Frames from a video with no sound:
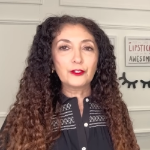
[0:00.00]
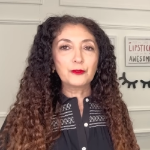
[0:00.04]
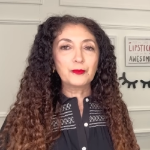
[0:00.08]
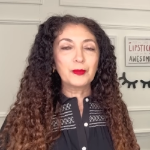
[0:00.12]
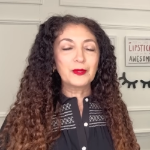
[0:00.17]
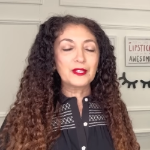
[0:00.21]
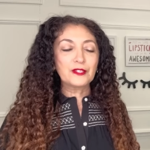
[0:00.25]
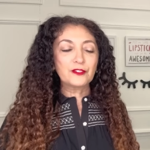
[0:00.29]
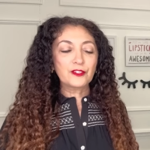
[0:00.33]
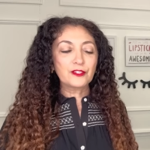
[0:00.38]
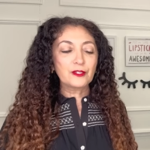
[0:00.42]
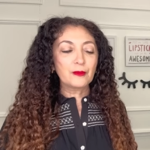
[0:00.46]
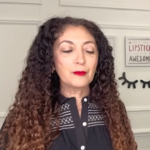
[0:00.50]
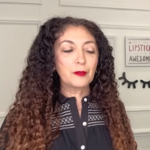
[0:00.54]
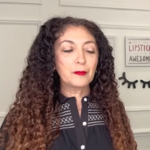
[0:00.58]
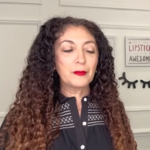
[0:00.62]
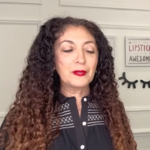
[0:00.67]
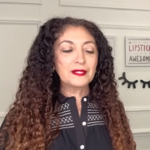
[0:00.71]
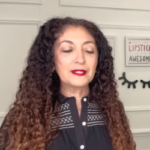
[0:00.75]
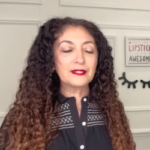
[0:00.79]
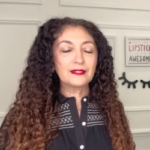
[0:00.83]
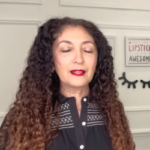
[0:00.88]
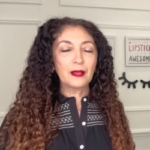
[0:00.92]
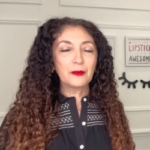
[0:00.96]
but these are some of the
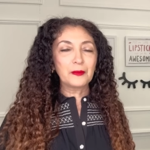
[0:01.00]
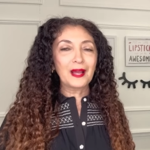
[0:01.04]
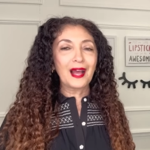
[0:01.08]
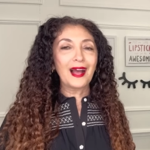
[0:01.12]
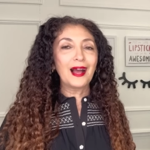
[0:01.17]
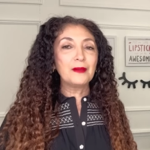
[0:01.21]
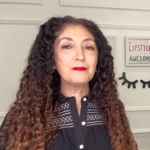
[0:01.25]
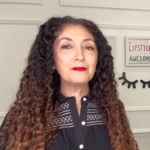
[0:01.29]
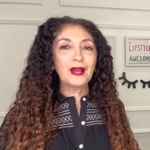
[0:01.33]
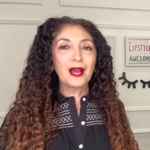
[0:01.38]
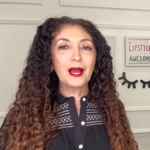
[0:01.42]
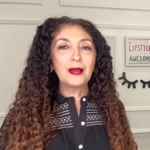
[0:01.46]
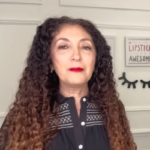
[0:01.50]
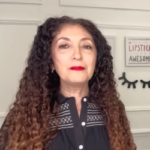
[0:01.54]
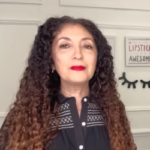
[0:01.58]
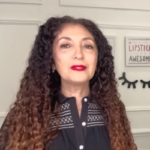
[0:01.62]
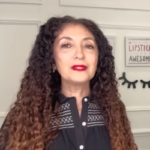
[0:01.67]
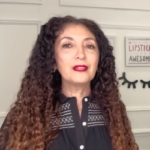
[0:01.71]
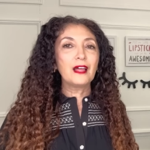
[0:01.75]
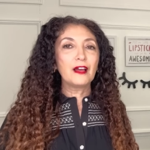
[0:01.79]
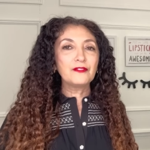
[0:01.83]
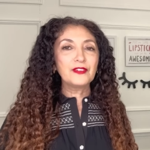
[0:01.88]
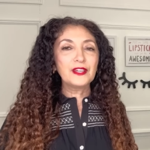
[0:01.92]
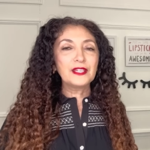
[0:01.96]
pieces I'm, I'm, I'm
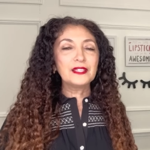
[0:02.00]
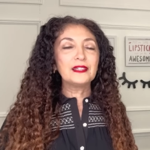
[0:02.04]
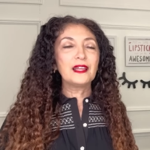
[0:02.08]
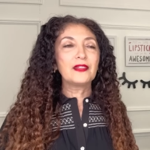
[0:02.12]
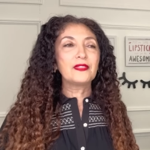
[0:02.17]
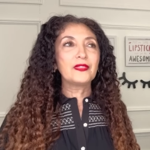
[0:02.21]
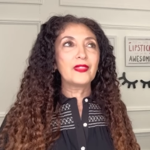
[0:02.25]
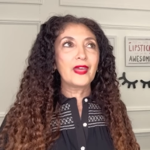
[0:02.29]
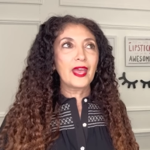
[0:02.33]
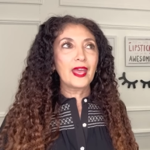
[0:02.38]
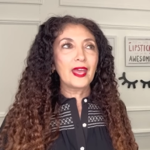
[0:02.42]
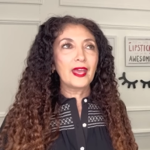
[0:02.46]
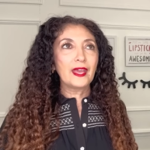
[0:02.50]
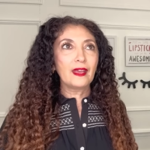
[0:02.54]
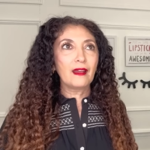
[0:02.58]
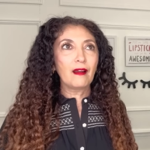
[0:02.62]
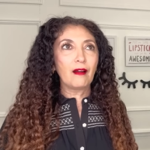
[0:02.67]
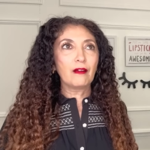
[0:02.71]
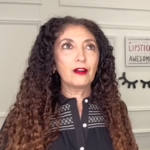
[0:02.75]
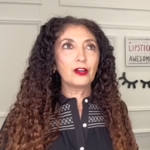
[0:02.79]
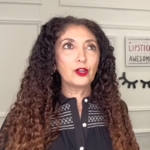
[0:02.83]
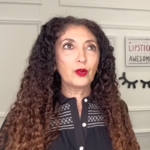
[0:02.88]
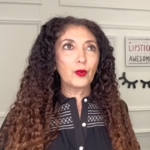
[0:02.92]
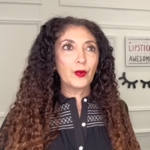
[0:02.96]
loving that they
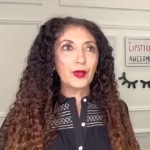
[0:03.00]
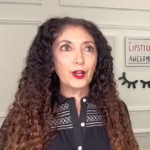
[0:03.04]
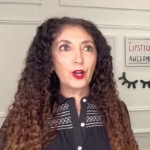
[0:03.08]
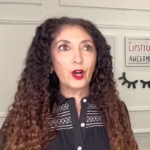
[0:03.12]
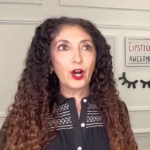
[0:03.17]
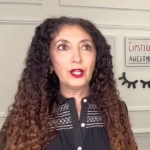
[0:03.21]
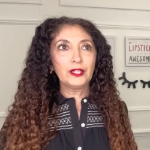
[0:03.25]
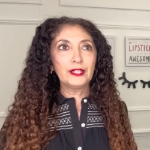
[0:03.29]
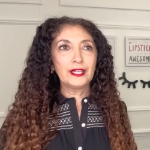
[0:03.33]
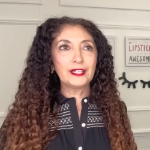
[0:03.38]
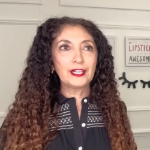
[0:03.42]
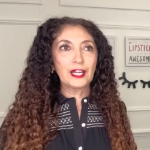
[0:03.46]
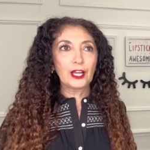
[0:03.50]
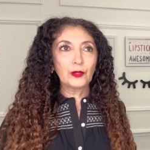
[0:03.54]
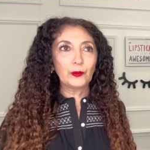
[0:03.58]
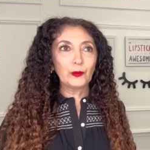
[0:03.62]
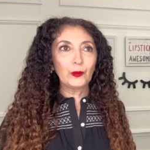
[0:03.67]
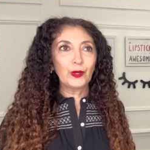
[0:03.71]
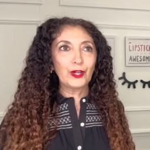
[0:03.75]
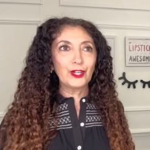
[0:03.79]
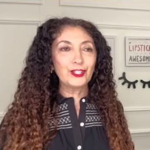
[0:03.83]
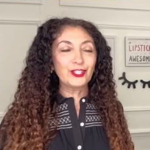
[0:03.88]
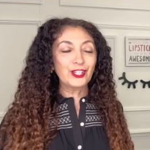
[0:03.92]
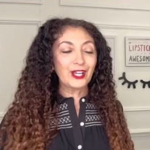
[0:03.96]
are going all in on
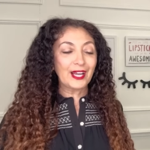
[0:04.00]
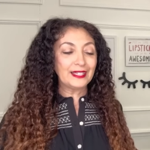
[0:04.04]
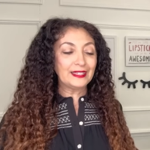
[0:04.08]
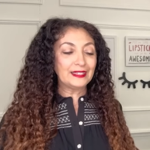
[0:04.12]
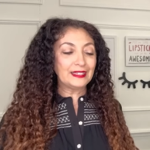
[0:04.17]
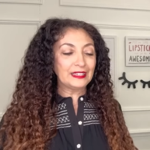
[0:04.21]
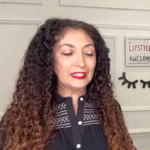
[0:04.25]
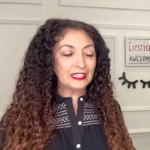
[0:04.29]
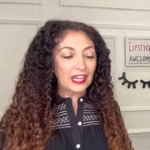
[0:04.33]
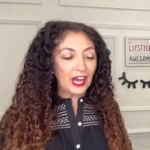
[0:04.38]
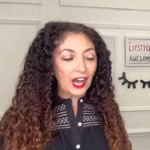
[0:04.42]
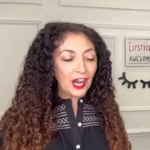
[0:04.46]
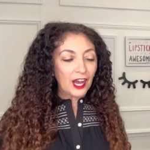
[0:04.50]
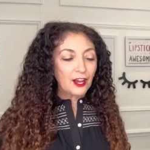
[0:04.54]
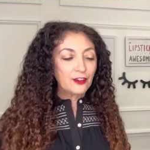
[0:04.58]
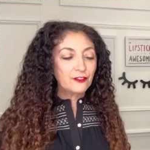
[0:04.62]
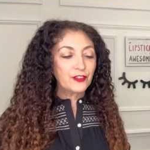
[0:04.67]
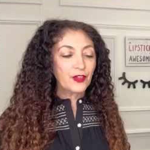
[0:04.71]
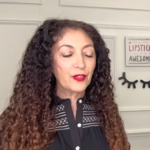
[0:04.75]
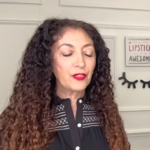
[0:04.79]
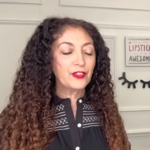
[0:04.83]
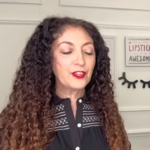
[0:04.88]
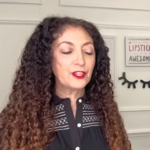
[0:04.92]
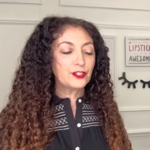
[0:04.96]
orange. I
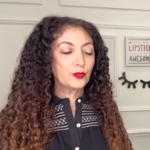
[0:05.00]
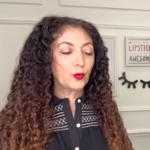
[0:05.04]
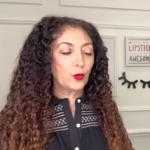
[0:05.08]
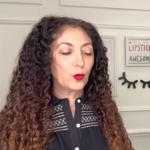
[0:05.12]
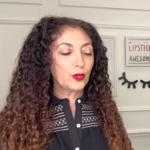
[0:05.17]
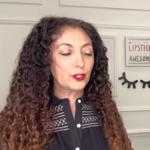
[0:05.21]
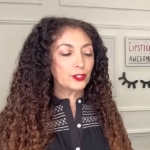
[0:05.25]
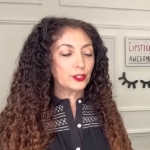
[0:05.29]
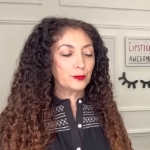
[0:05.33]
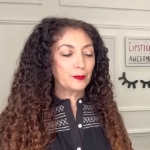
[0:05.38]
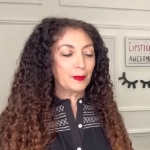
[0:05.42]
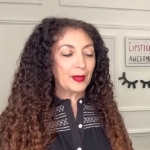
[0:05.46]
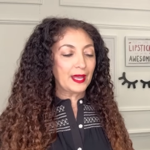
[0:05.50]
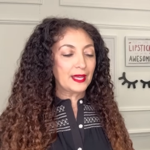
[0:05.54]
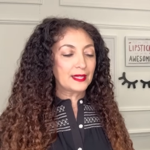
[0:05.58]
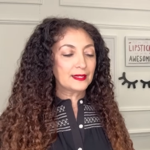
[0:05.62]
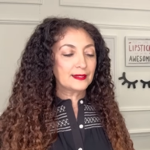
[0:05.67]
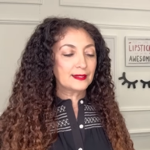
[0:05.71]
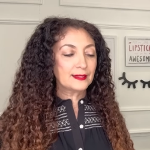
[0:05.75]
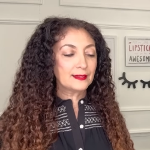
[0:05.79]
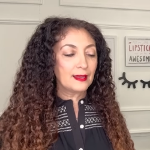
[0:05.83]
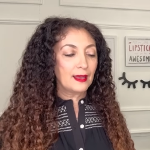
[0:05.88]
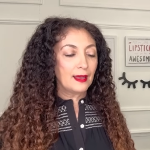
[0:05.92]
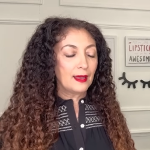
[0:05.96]
love these orange
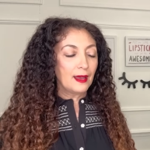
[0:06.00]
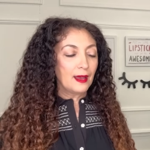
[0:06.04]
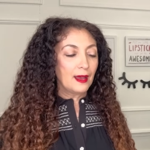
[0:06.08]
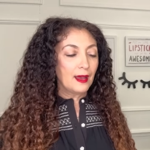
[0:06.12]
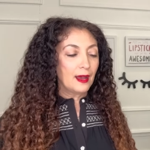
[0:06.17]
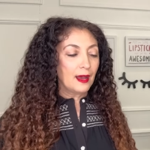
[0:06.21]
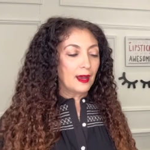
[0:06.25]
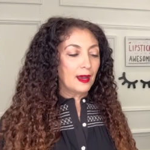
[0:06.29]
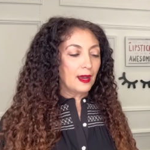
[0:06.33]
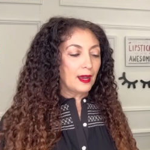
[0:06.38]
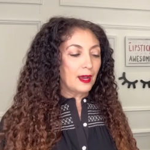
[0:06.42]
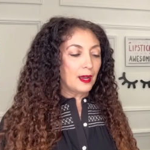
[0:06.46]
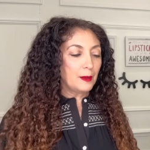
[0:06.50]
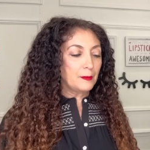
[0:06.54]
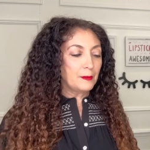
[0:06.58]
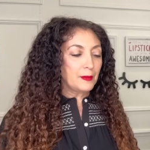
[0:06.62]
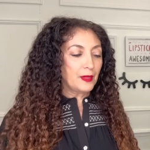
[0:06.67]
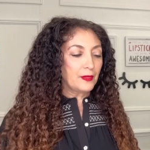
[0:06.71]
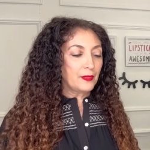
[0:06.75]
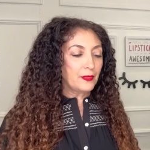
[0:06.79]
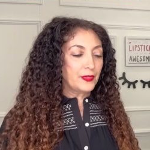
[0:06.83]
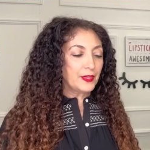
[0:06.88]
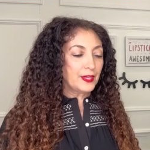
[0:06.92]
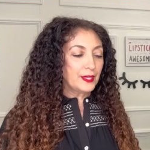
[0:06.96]
pants. Um,
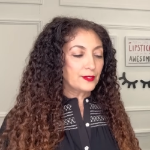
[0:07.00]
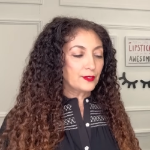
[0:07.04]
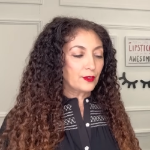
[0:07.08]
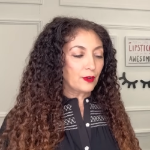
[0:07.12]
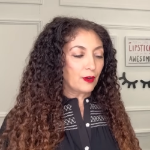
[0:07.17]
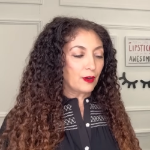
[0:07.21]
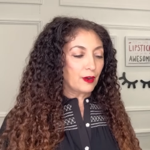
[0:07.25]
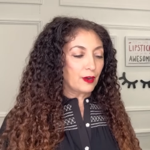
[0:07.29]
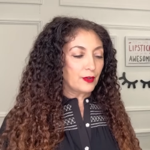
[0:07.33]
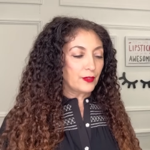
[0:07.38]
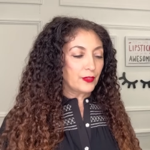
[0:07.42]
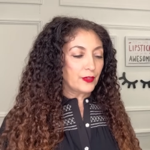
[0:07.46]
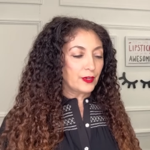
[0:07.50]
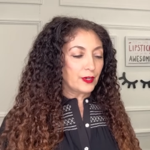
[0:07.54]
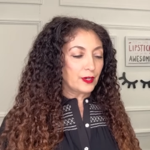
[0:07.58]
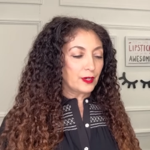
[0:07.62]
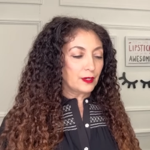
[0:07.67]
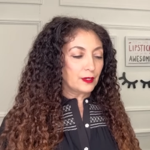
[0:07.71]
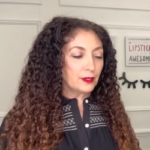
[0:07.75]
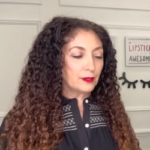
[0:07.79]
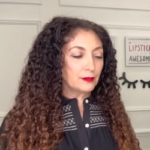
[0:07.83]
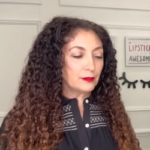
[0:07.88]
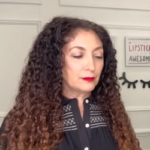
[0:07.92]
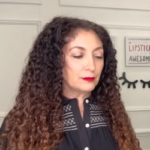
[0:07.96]
these are
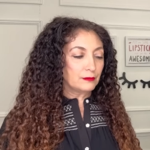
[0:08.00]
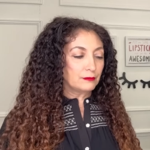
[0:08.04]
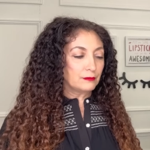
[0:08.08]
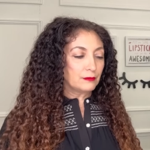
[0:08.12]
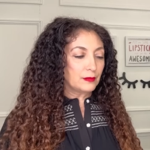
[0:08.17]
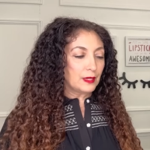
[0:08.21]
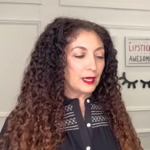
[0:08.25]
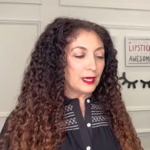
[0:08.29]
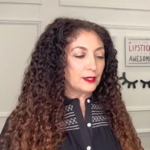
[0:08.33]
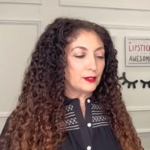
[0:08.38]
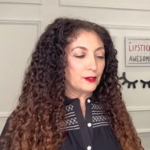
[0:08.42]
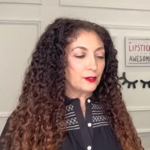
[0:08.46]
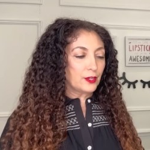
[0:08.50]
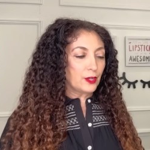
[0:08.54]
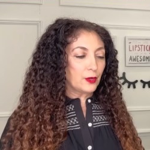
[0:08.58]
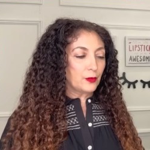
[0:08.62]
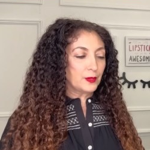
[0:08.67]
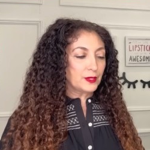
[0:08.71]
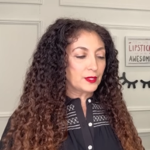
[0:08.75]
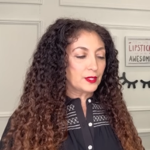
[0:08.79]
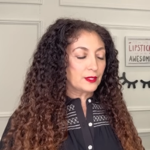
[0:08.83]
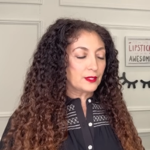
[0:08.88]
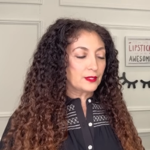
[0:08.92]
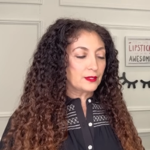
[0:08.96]
their, I don't know
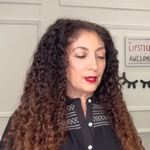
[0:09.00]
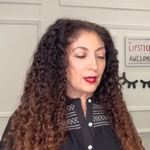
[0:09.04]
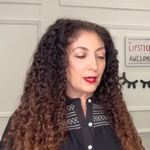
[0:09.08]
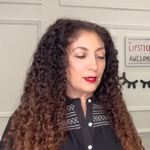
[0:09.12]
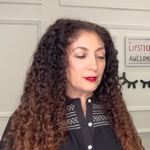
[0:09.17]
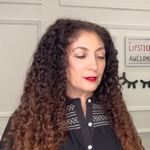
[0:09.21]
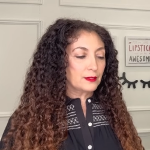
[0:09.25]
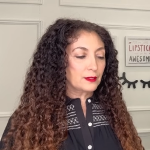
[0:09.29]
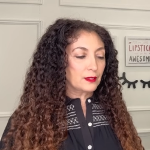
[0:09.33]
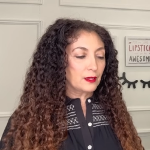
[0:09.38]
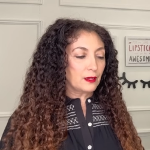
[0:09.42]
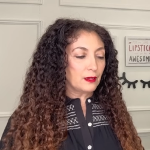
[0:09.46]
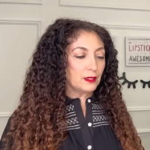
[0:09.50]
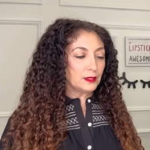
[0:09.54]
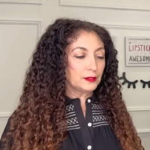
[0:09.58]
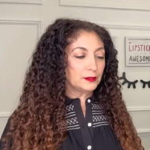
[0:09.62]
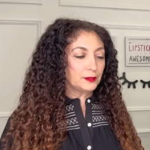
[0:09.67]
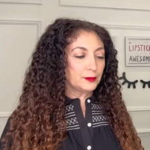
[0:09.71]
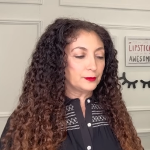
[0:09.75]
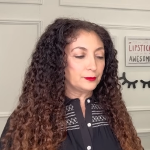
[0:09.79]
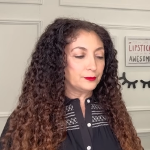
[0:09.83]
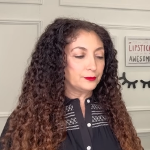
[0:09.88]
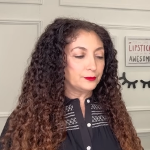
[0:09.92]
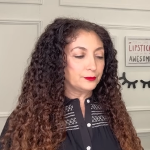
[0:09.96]
what the style is
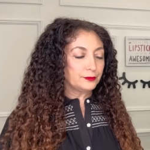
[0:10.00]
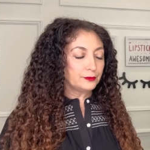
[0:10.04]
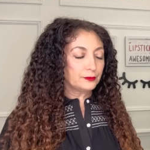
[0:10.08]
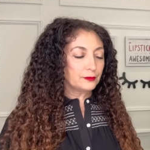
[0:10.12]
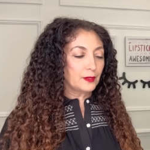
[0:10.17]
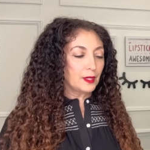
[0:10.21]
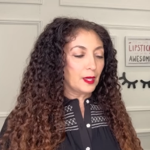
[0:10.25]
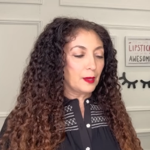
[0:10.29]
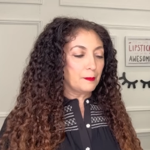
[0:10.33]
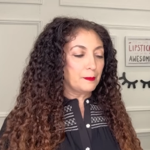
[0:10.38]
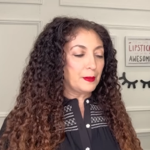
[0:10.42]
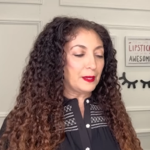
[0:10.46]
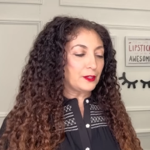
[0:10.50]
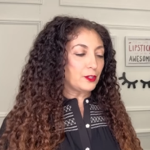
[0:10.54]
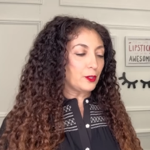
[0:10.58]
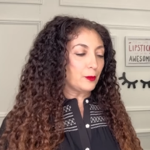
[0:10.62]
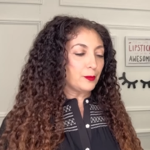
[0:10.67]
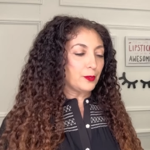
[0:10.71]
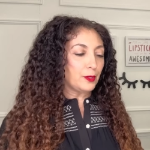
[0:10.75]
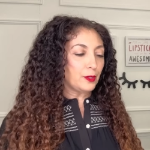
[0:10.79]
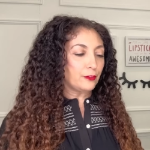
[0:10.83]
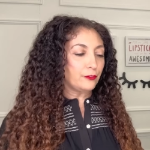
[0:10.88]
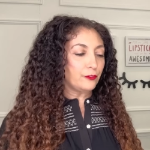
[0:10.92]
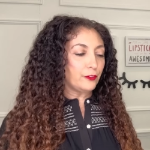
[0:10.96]
called but they're
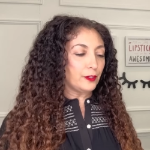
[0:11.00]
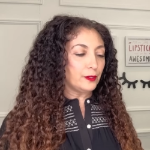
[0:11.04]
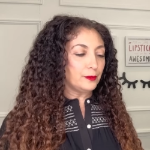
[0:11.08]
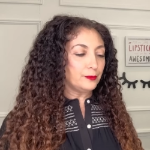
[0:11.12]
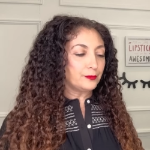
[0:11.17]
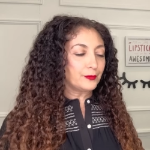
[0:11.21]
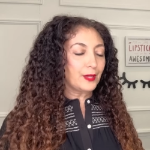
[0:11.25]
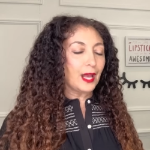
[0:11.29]
beautiful.